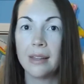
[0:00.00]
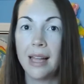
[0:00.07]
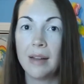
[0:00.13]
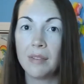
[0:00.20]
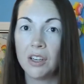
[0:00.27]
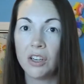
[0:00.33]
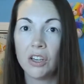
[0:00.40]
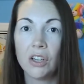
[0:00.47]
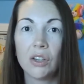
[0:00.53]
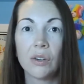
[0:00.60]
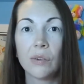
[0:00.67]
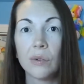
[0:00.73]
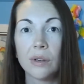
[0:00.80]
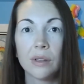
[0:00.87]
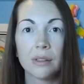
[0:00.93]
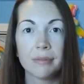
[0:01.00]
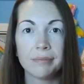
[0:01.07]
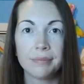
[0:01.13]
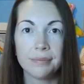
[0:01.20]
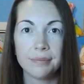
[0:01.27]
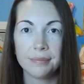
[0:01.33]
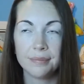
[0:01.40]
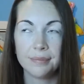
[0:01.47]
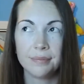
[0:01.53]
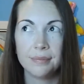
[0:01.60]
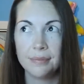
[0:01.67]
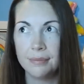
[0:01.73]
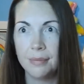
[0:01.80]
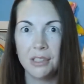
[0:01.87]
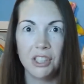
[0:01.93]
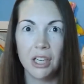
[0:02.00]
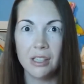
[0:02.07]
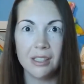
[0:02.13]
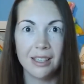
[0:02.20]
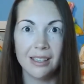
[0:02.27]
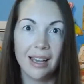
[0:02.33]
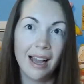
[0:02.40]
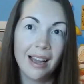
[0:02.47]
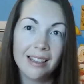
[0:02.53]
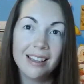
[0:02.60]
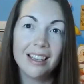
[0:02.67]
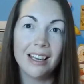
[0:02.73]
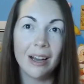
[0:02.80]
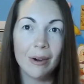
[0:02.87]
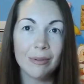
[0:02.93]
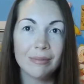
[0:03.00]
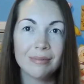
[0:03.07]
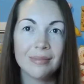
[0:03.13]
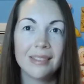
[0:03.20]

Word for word: lavender or magenta, you know,